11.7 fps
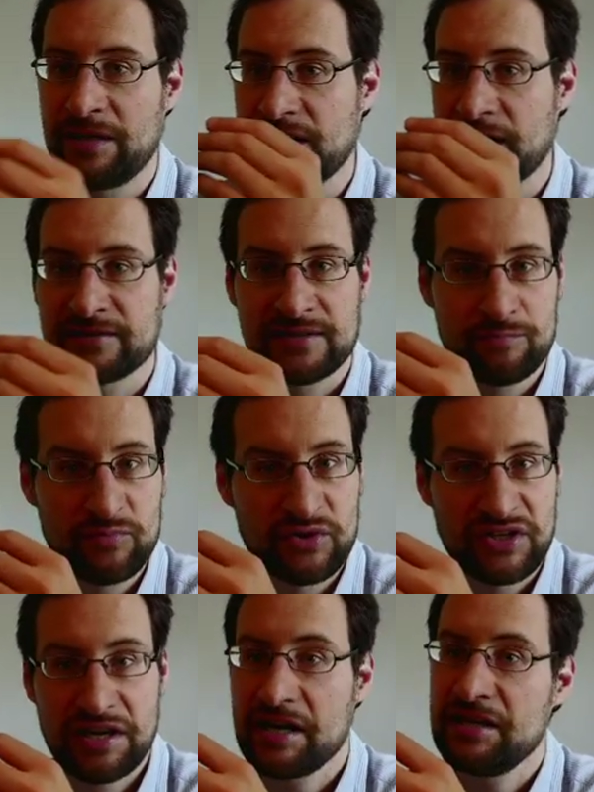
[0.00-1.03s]
like some
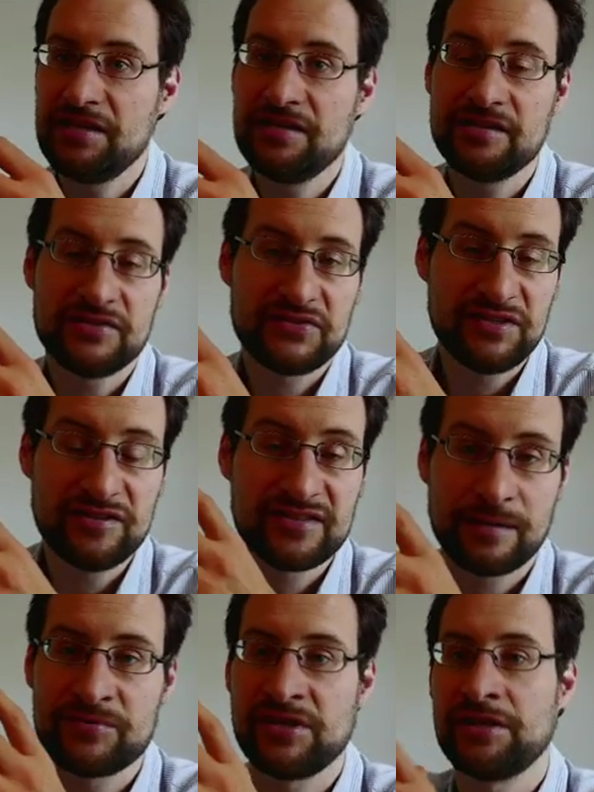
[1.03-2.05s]
tiny C
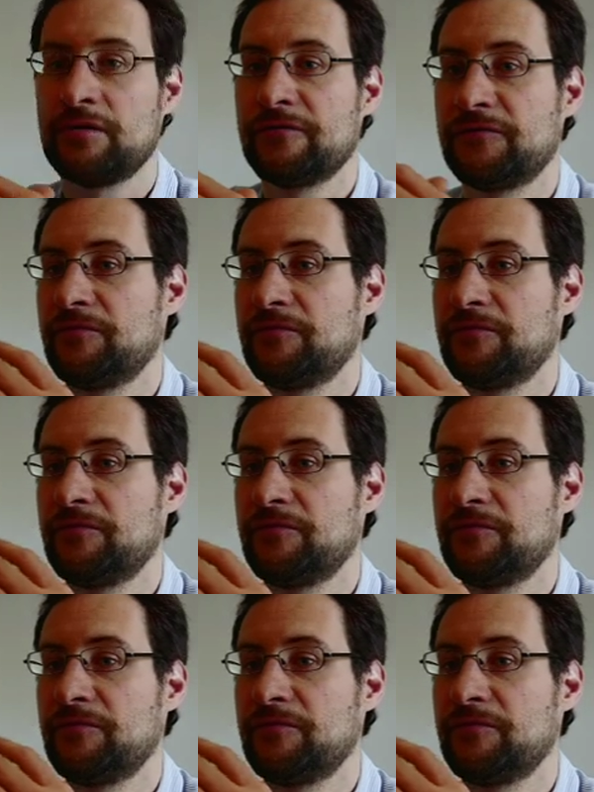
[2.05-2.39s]
subset of